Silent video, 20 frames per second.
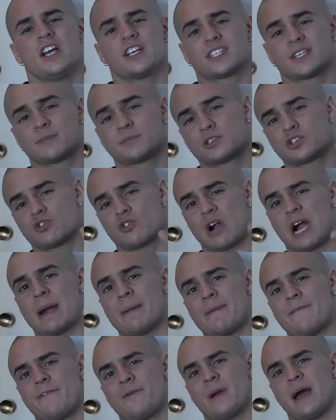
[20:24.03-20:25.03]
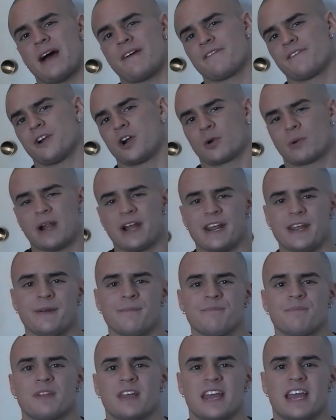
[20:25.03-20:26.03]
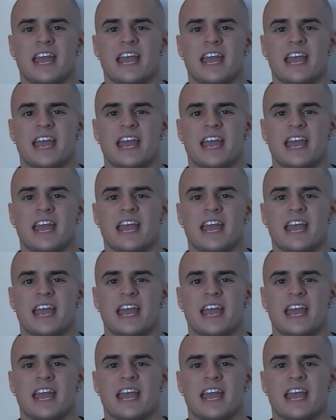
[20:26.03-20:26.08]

Subscribe if you haven't already.